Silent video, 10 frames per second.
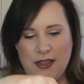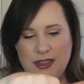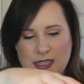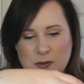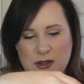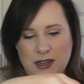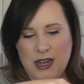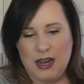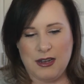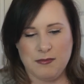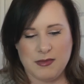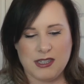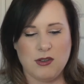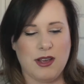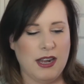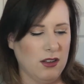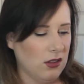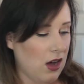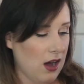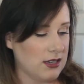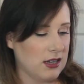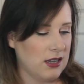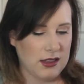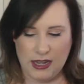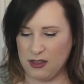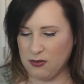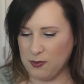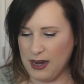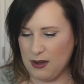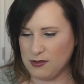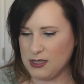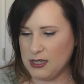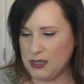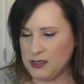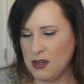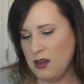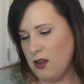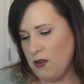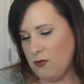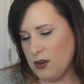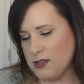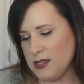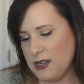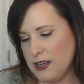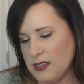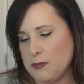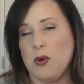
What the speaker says: This one comes, you get a lot, like 3 ounces versus